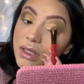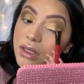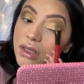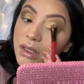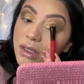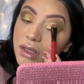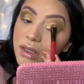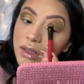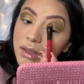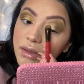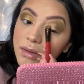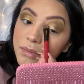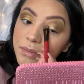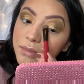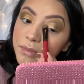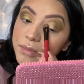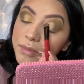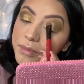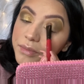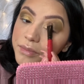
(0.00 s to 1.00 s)

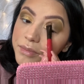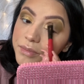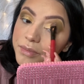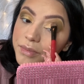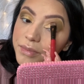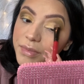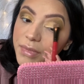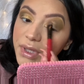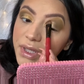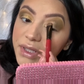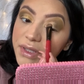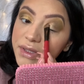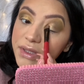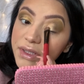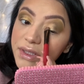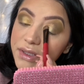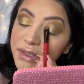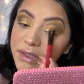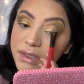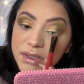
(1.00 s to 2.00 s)
I
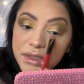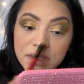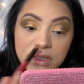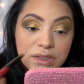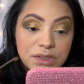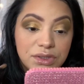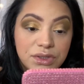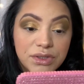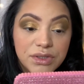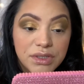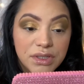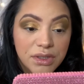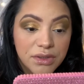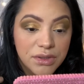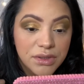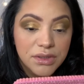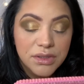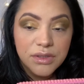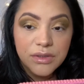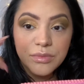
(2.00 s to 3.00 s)
think that this turned out a
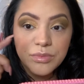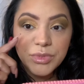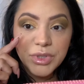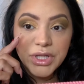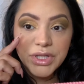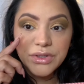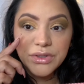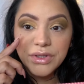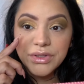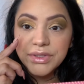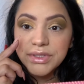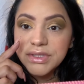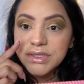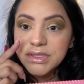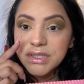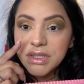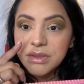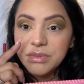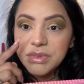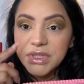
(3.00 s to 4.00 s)
little brighter on this
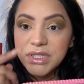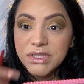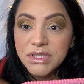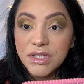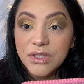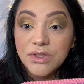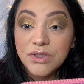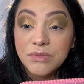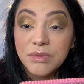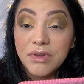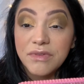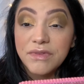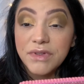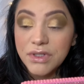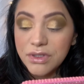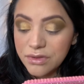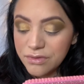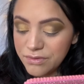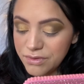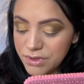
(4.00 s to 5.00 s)
side because I used my
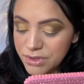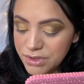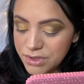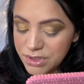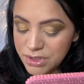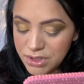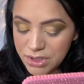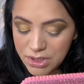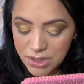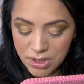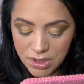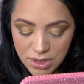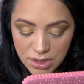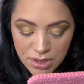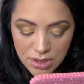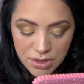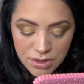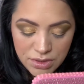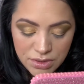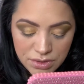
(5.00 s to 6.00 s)
finger first.
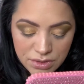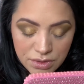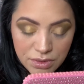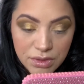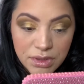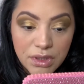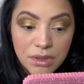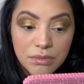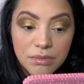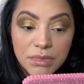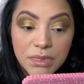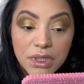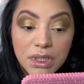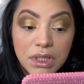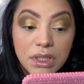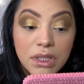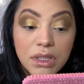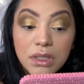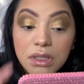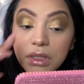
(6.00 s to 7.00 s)
So let
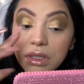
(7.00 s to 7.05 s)
me